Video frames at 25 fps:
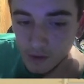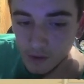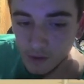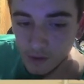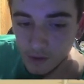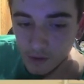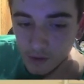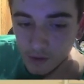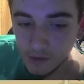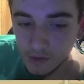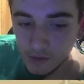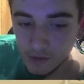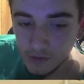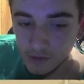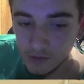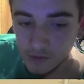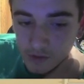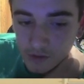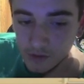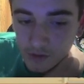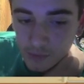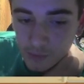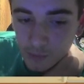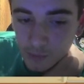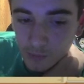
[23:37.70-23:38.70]
He's just trying to
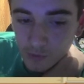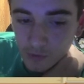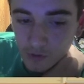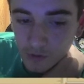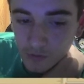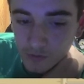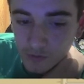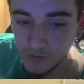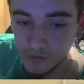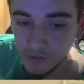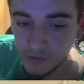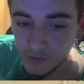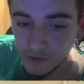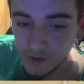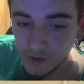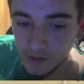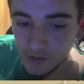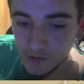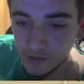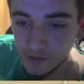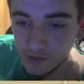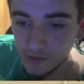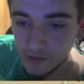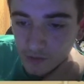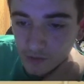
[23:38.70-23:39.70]
get one of his attacks
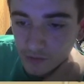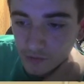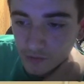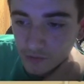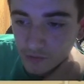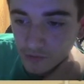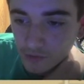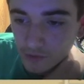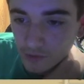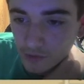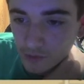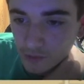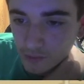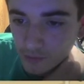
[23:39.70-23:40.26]
to go through,